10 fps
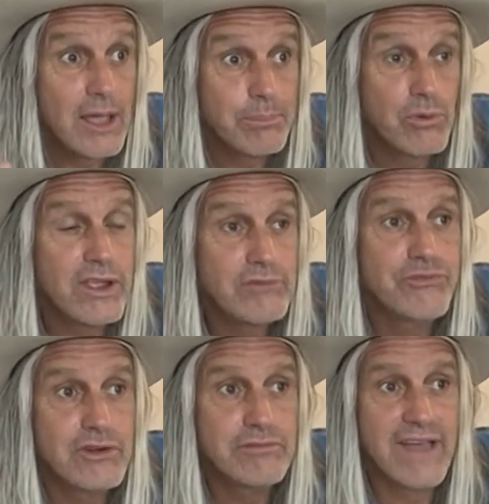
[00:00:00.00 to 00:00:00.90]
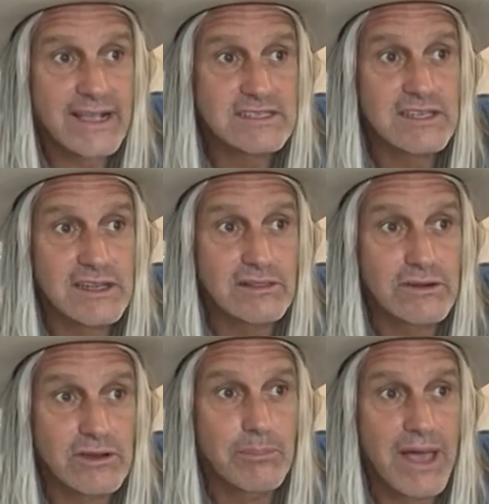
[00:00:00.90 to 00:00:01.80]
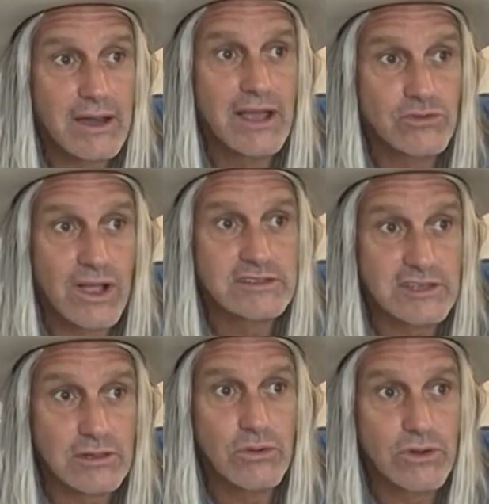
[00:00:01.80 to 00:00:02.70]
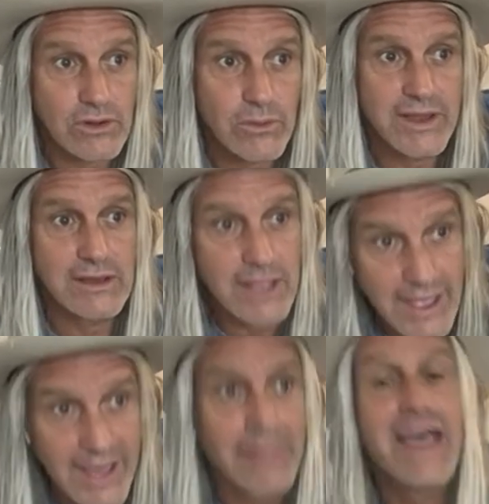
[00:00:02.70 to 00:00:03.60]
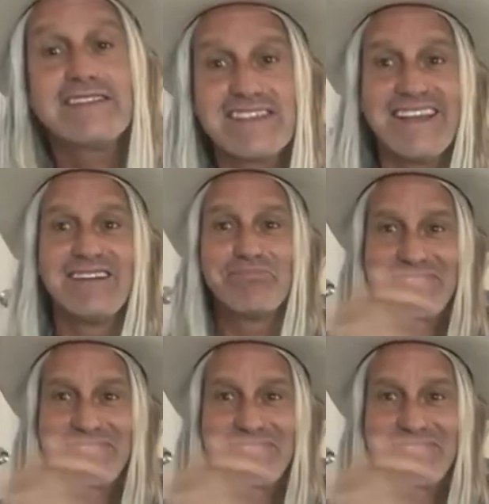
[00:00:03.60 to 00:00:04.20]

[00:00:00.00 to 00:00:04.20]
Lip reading: I prayed for a vaccine and learned about hydroxychloroquine. Yeah, that's it.